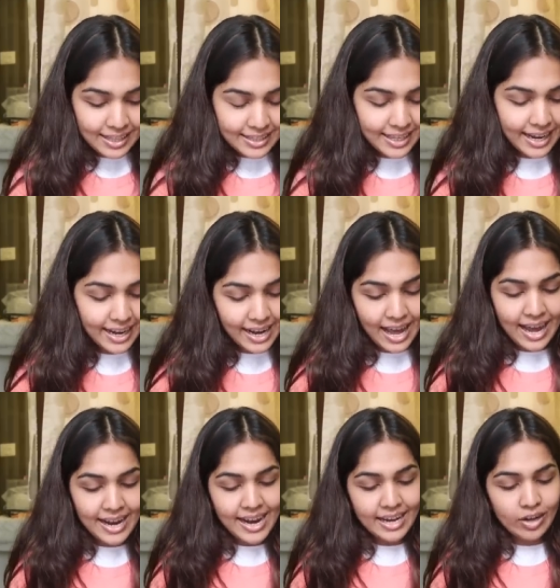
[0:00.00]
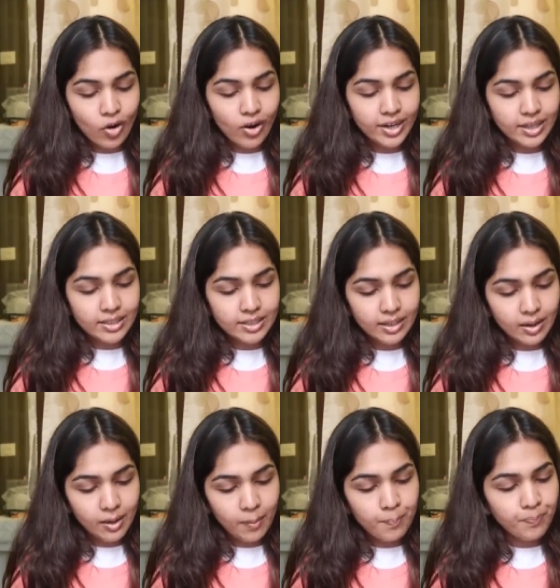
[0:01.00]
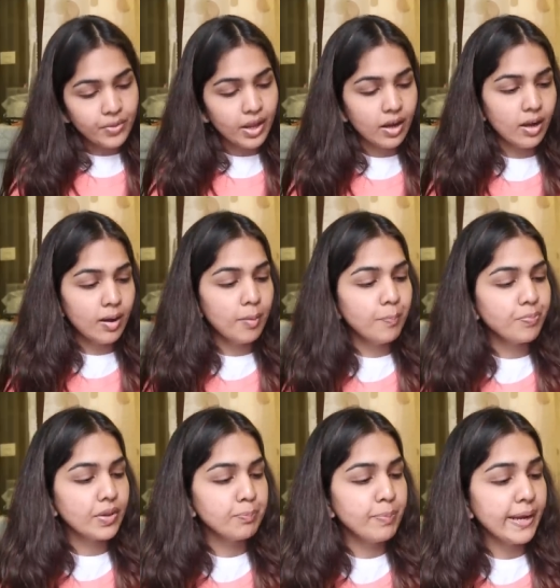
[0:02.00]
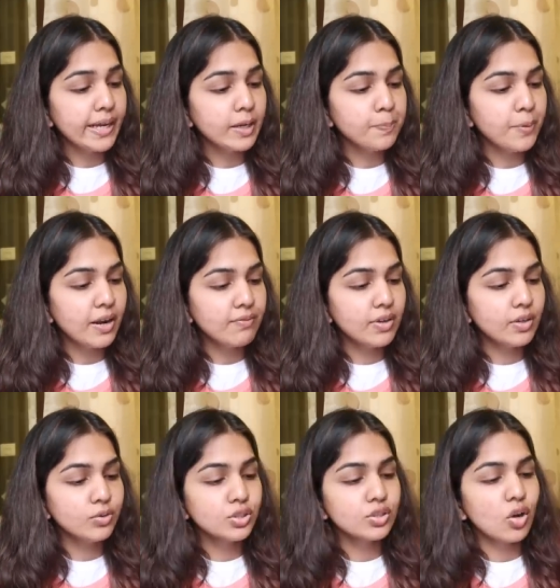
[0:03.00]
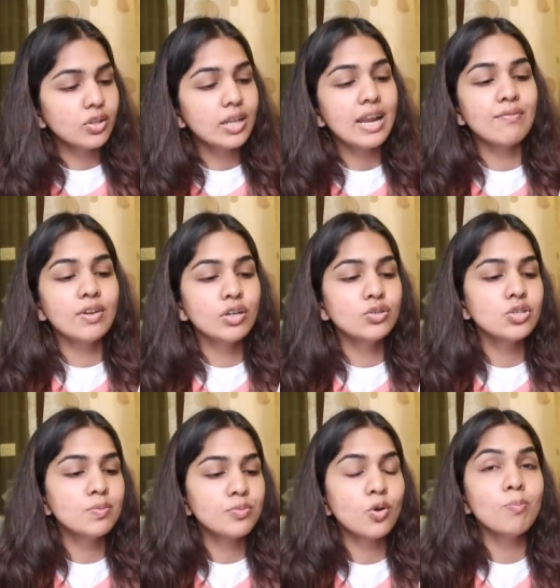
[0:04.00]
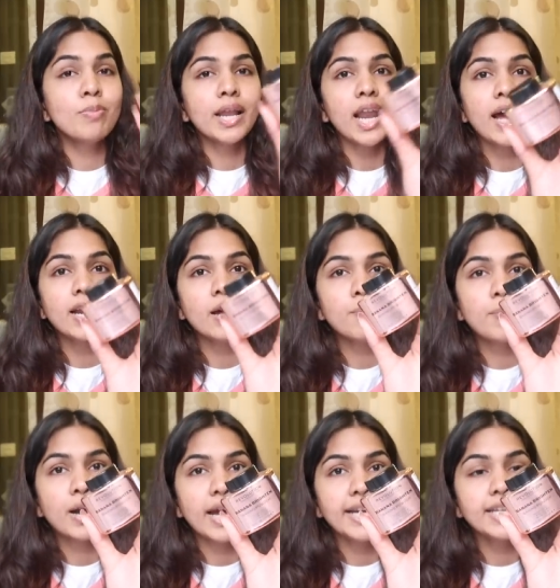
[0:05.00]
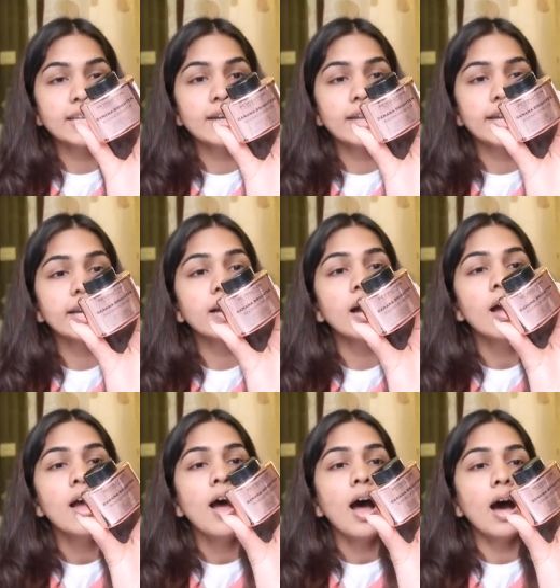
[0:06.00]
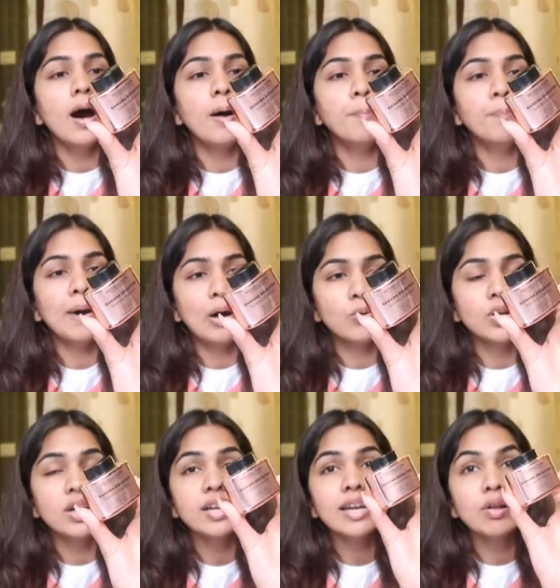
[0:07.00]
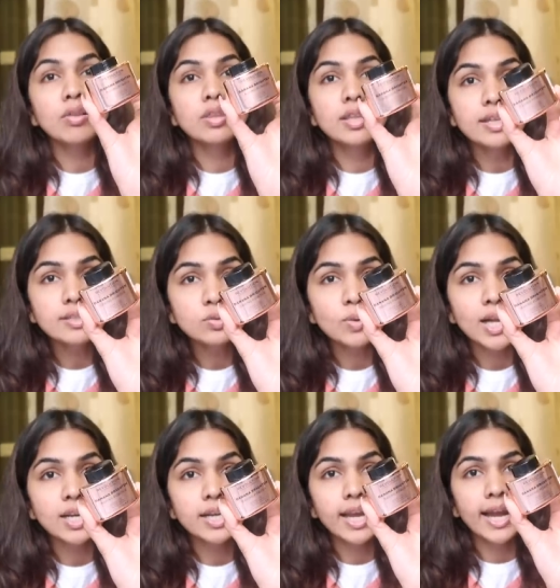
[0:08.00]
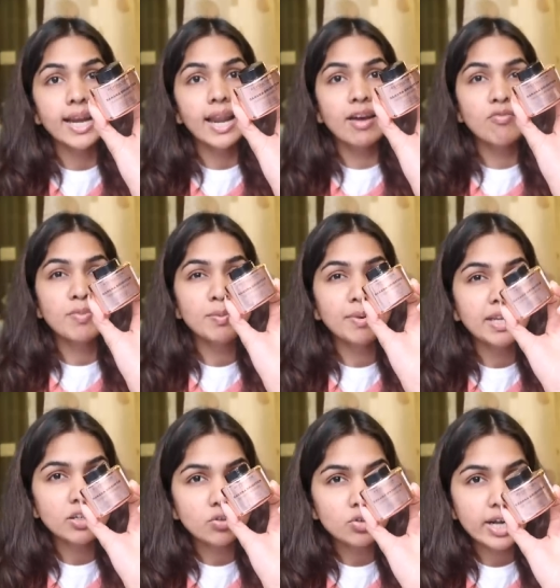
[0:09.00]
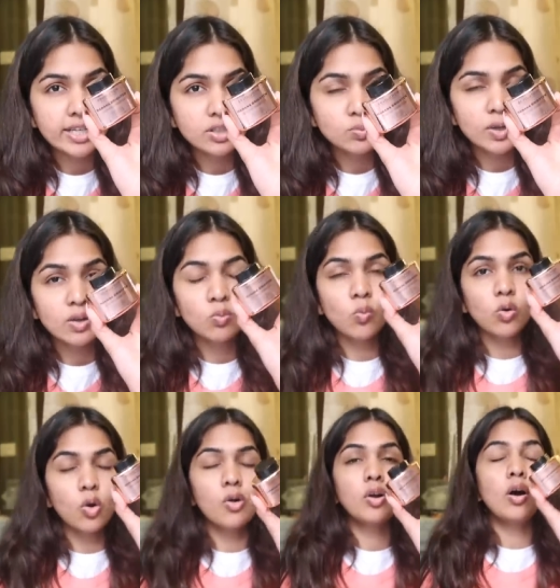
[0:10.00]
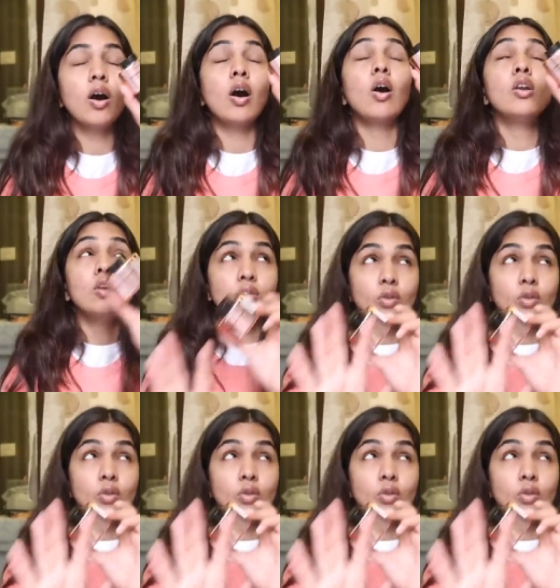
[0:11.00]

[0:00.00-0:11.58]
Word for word: Then I got the Makeup Revolution or the Revolution Pro Banana Brightening Powder. Now this one, again, I've been meaning to try this one a lot